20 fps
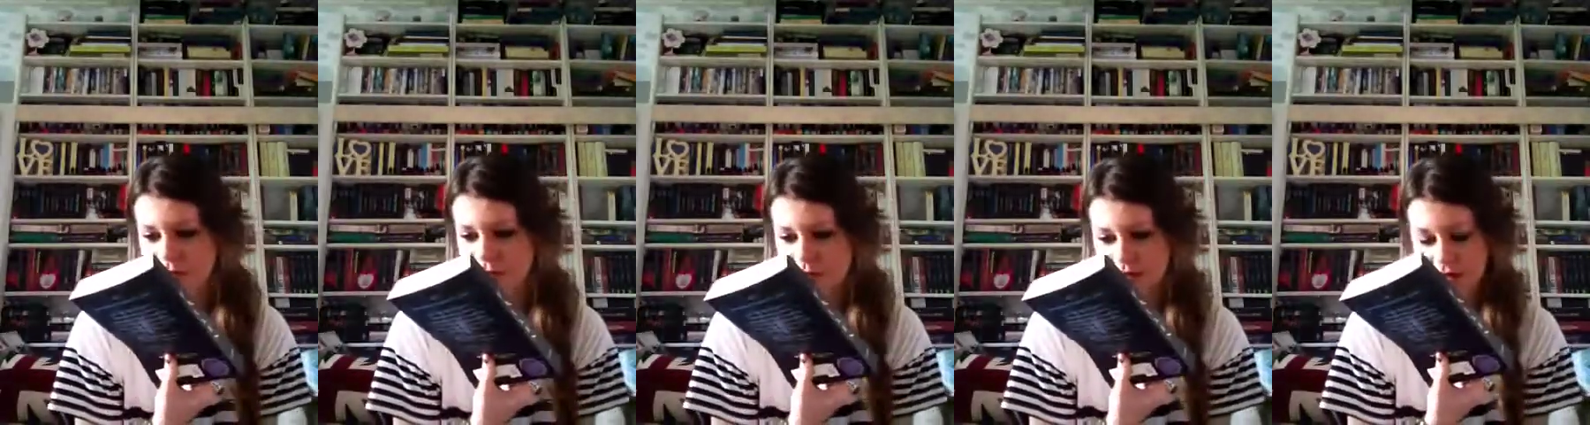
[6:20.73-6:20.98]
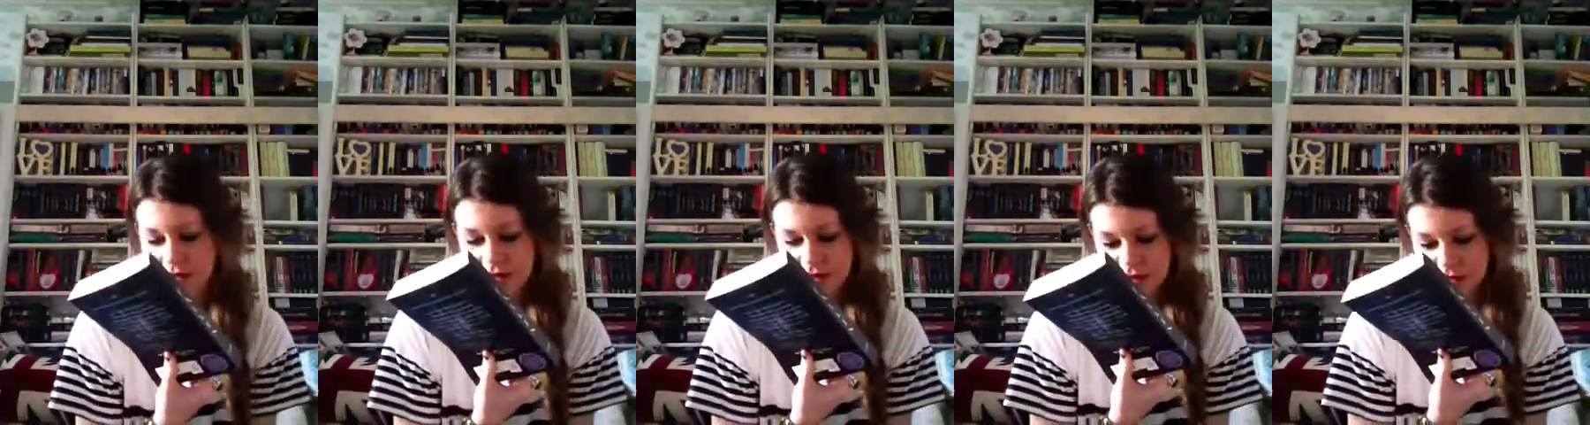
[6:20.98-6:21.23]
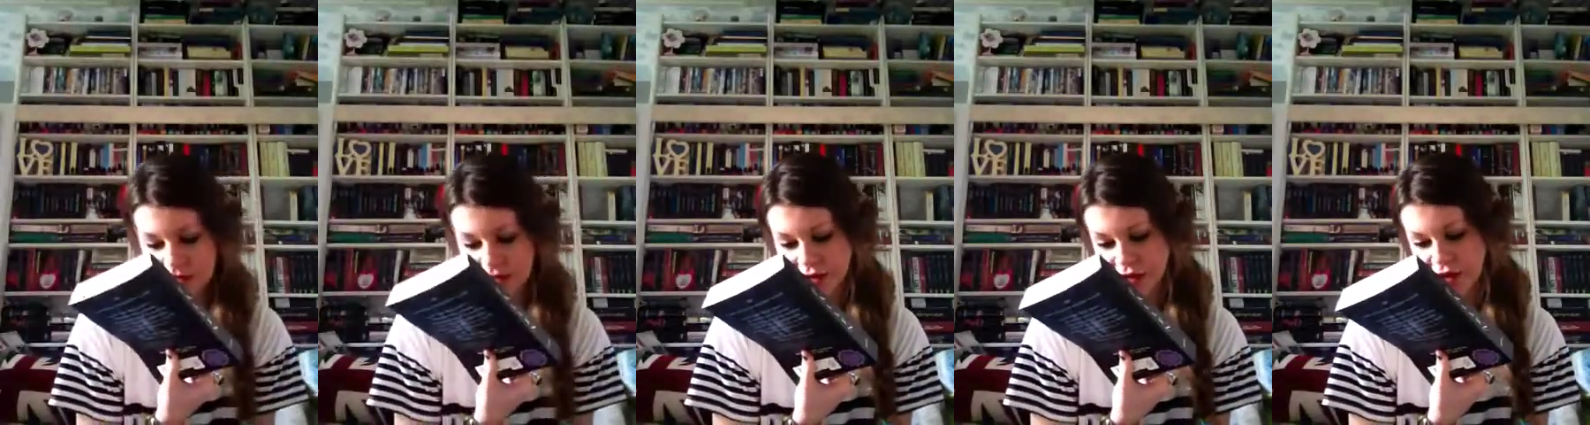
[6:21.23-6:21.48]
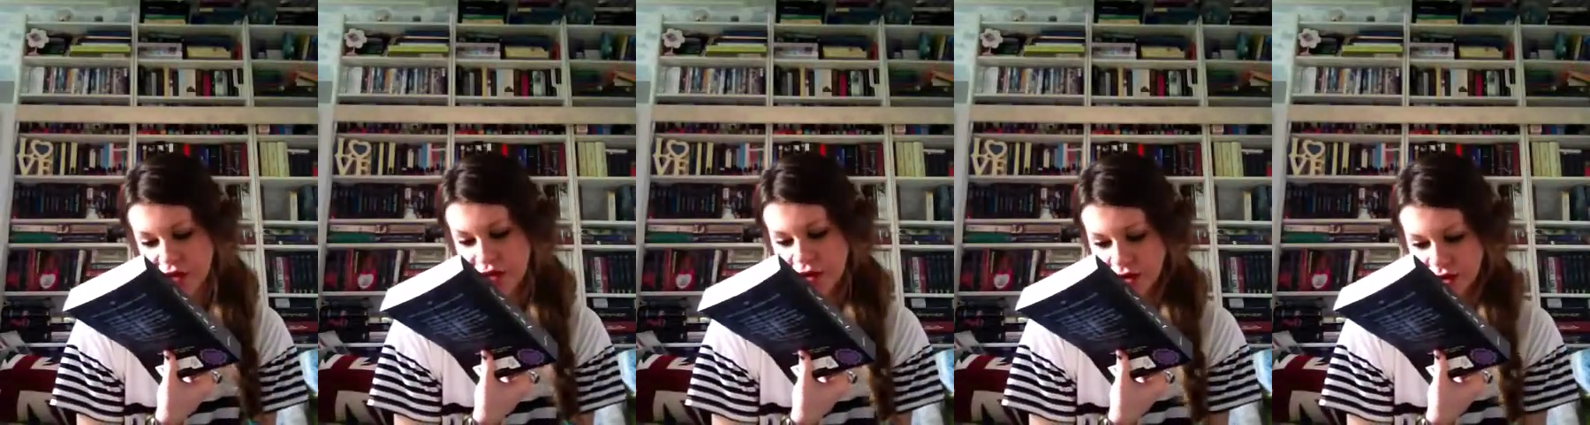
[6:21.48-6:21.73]
was just like, that is
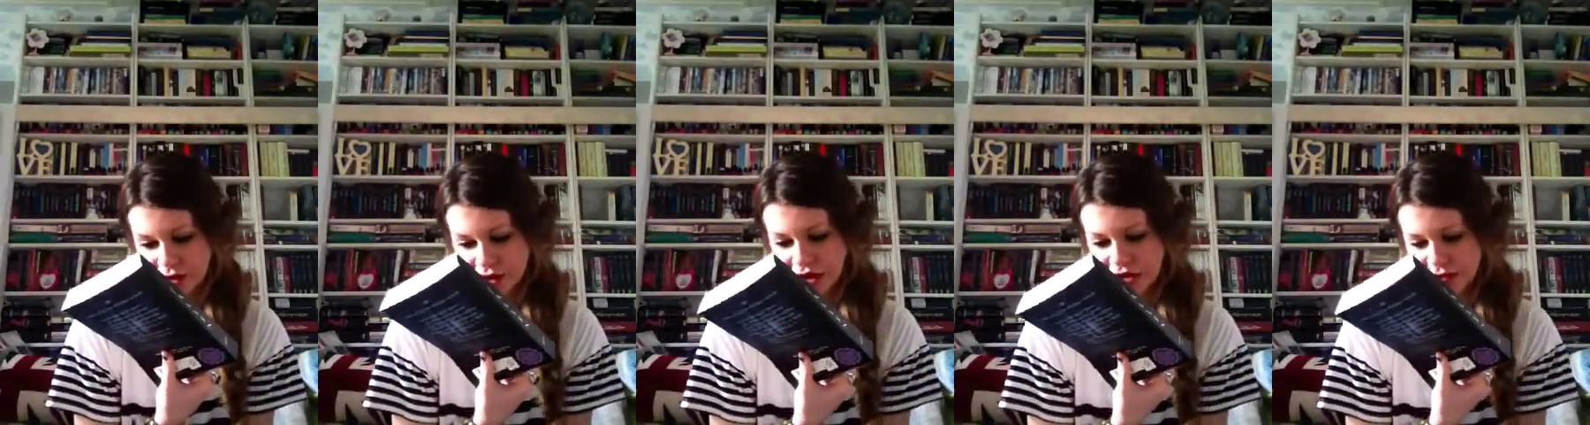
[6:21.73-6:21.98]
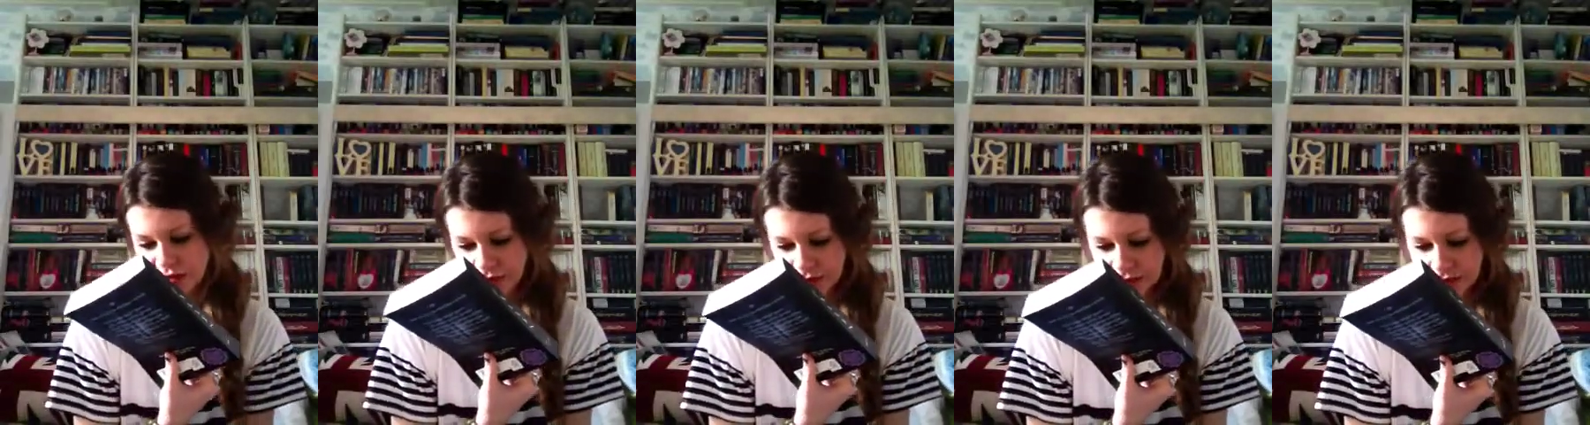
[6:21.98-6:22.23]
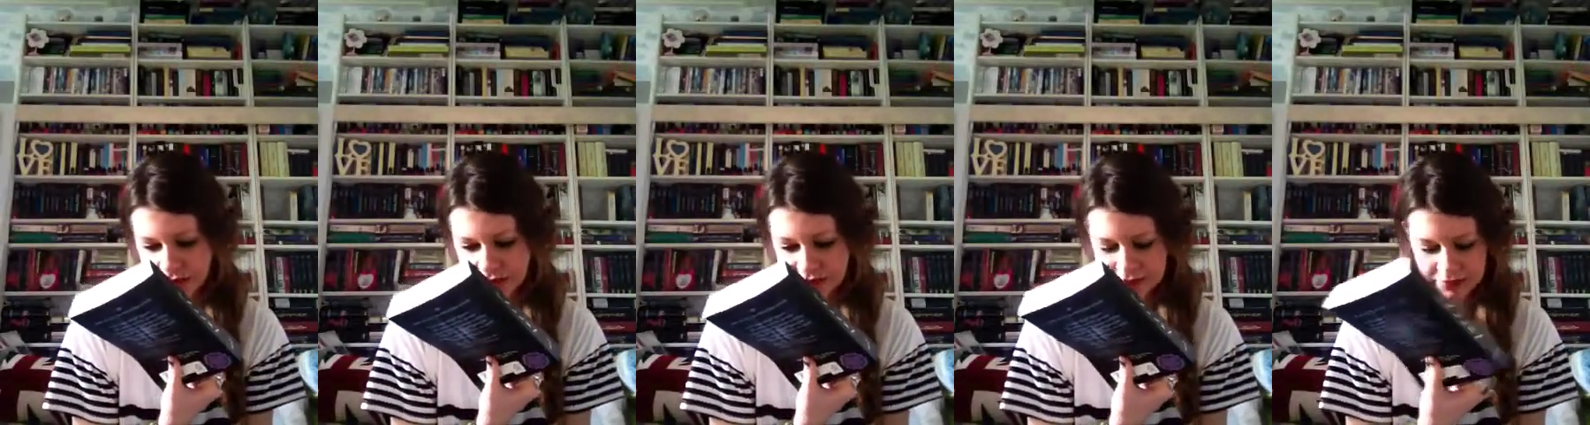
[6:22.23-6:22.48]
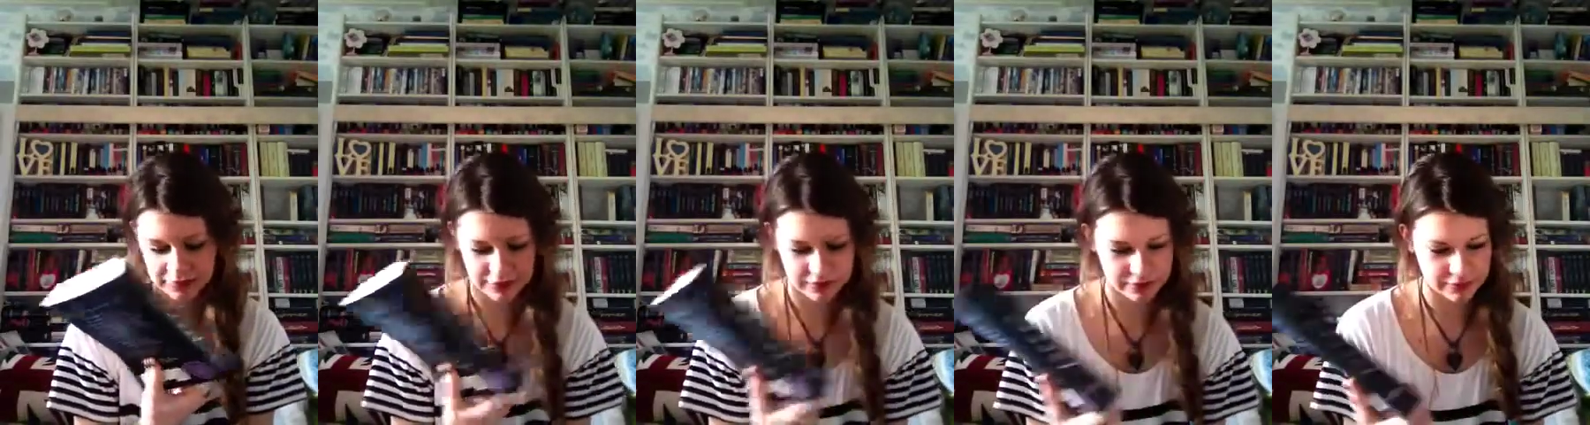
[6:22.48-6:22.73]
a nice dress.